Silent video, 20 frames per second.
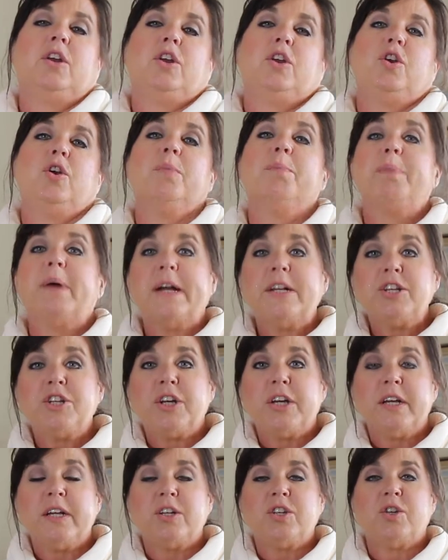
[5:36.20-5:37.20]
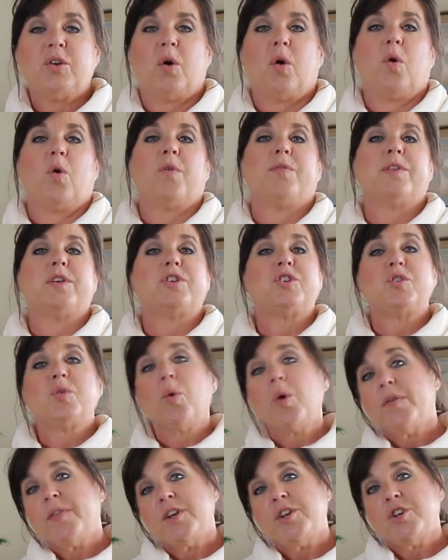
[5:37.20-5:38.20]
your budget or the
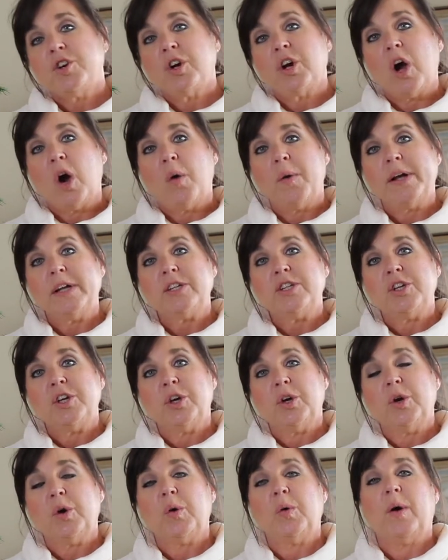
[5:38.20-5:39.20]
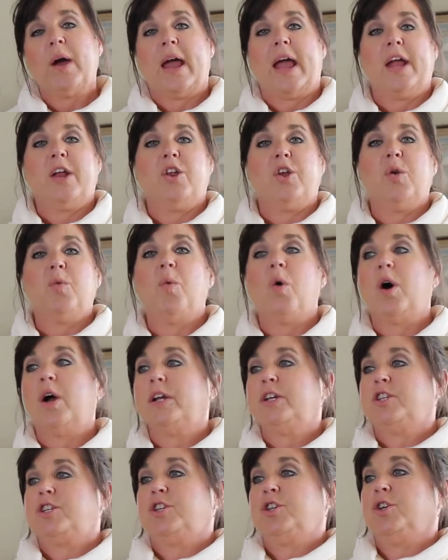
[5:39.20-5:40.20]
store that you're going to and you
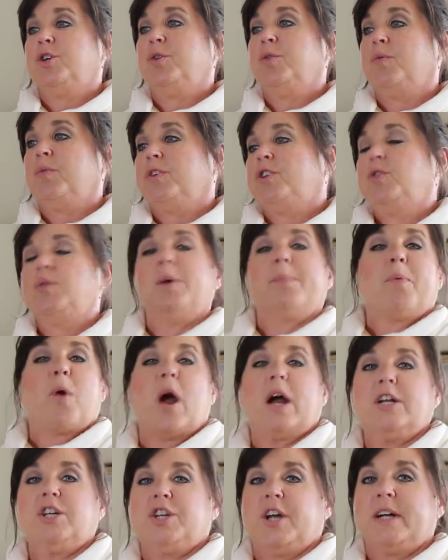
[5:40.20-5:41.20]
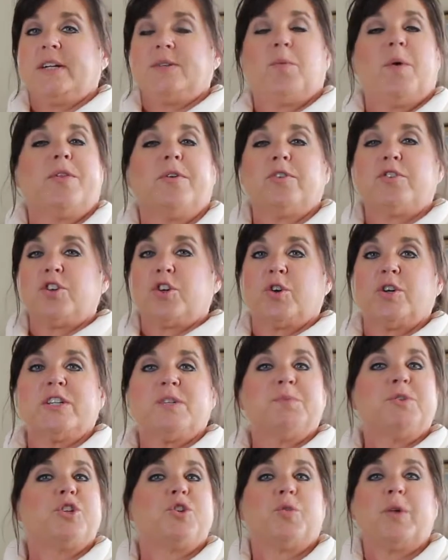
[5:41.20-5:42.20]
want to do a project, whether it's a
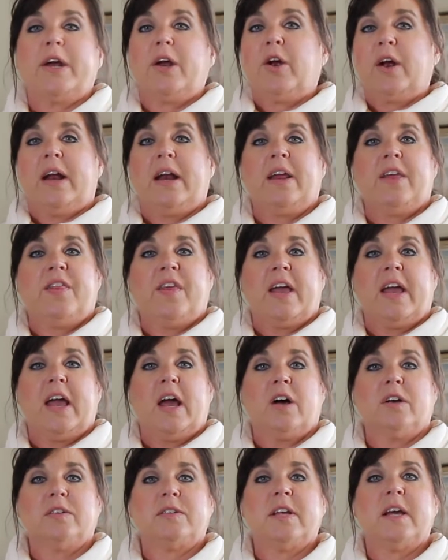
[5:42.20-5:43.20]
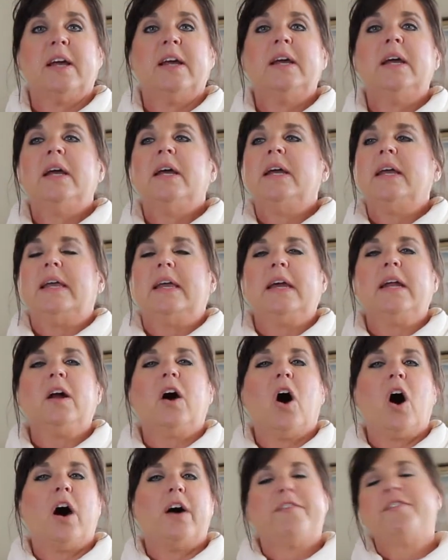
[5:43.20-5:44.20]
Christmas tree or anything else, get
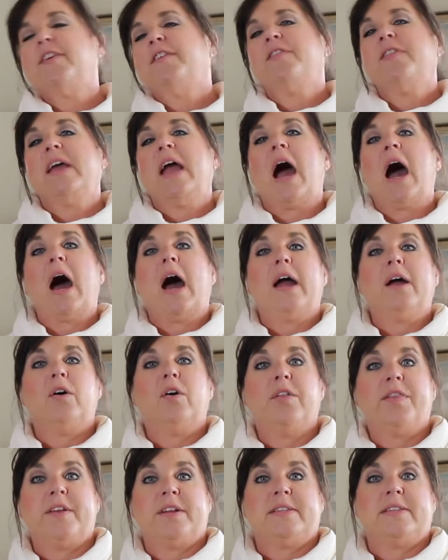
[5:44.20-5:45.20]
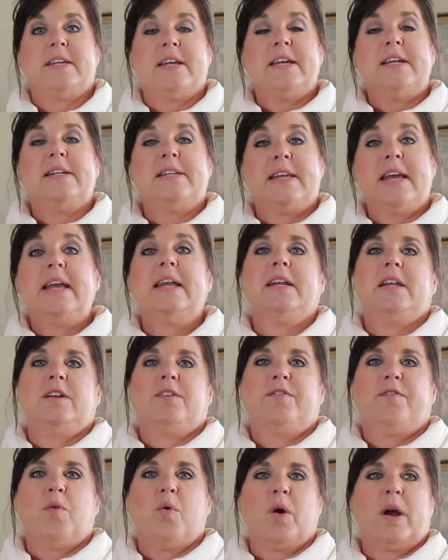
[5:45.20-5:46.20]
off of the aisle that's
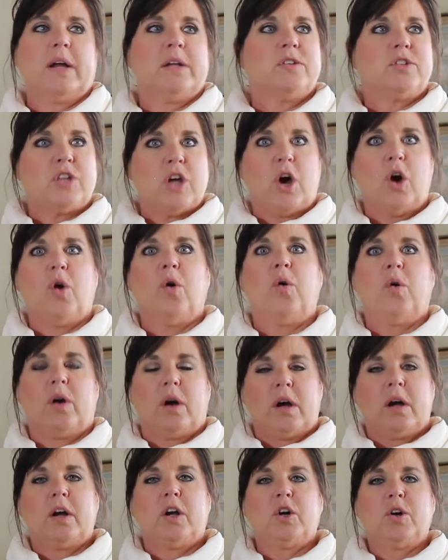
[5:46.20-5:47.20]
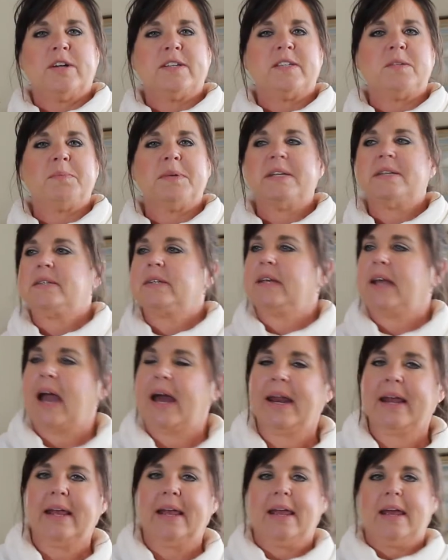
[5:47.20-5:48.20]
intended for it. So Christmas,
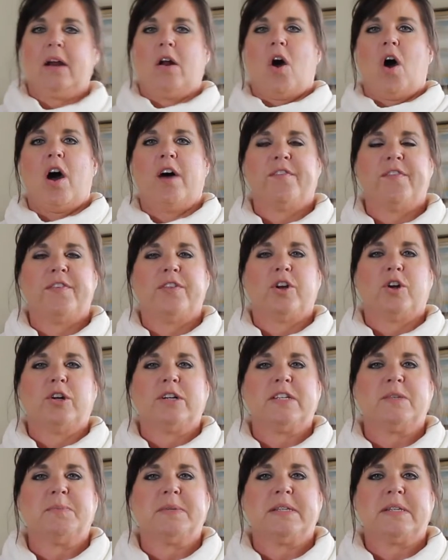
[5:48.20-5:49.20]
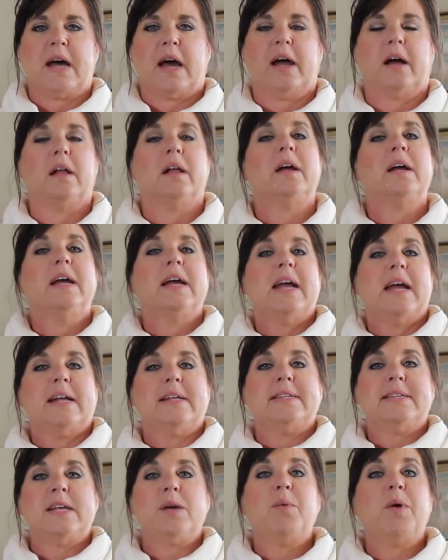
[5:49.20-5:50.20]
kind of get off of the Christmas aisle
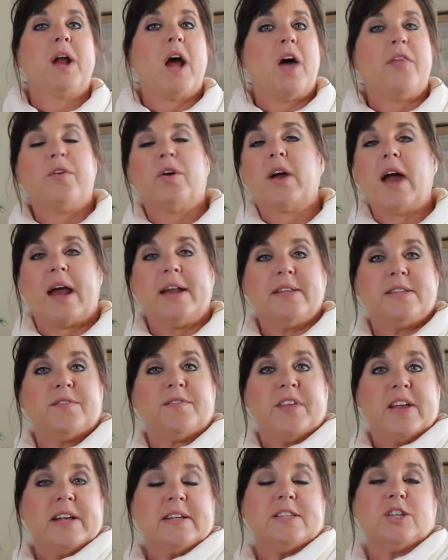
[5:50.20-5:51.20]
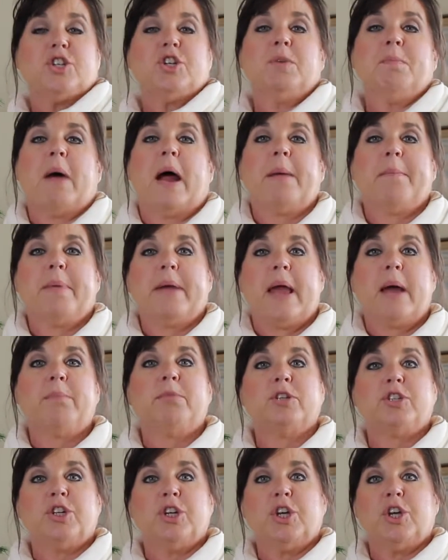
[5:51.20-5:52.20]
and see what other kinds of things that you might be
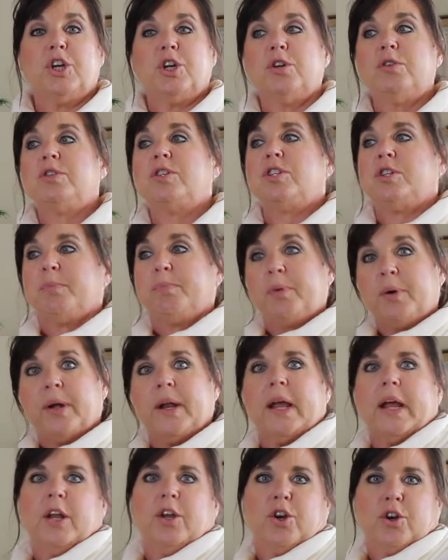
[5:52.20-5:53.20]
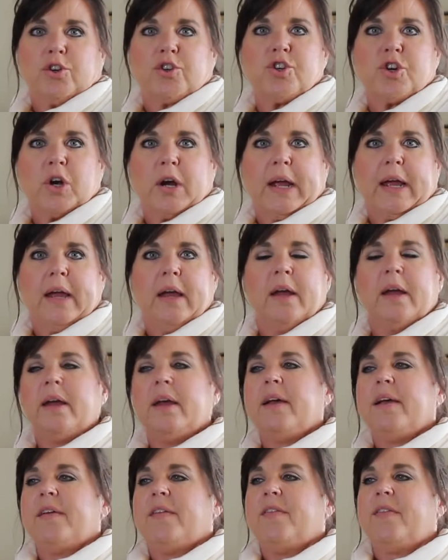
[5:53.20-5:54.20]
able to use to put in your tree
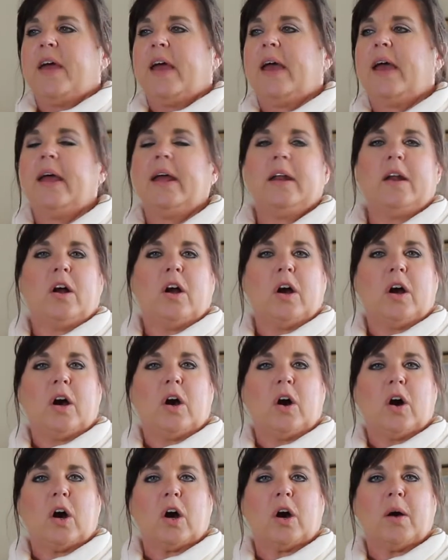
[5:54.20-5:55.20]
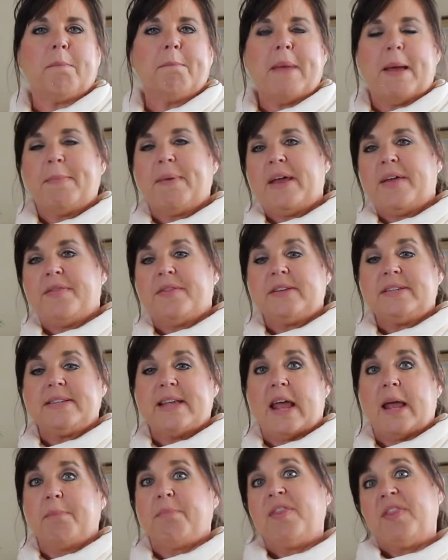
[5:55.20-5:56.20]
that are maybe in the
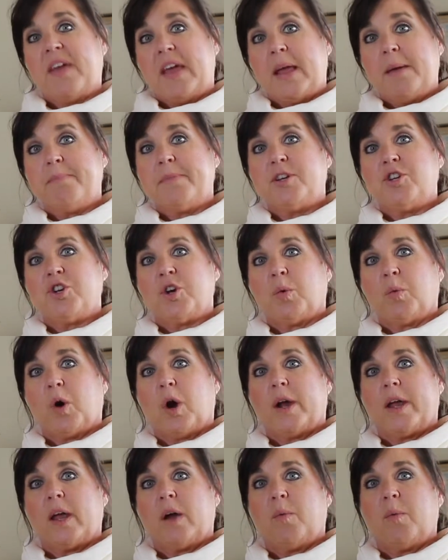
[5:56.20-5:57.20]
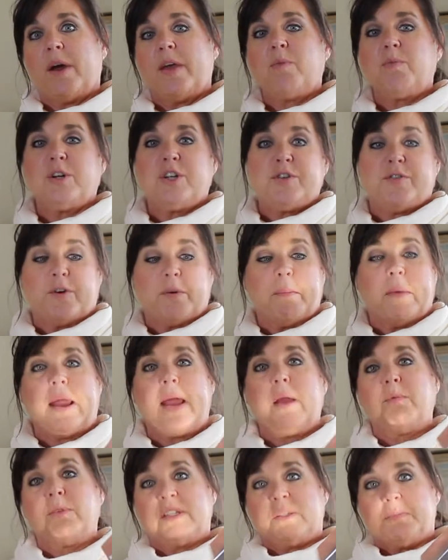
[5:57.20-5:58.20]
same theme that you're working with, which for
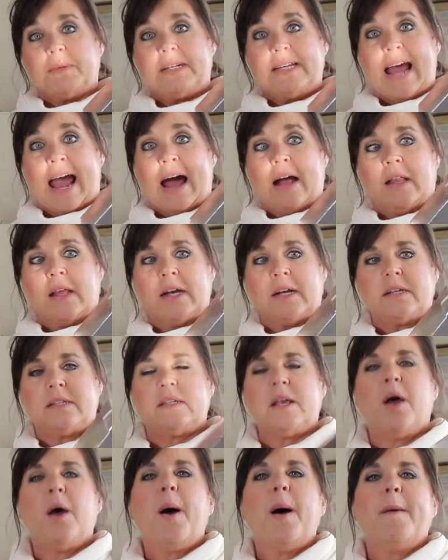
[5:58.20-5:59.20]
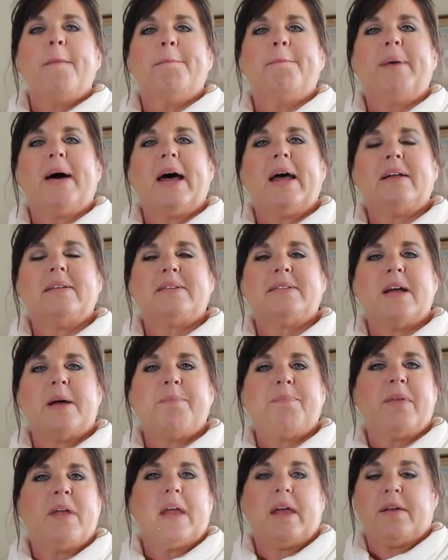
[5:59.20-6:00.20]
me was metallics, but
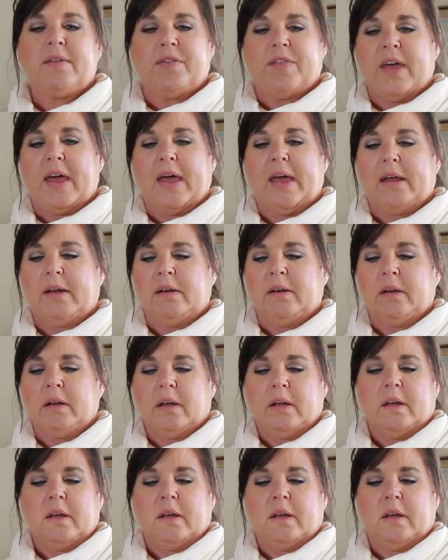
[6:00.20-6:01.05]
something that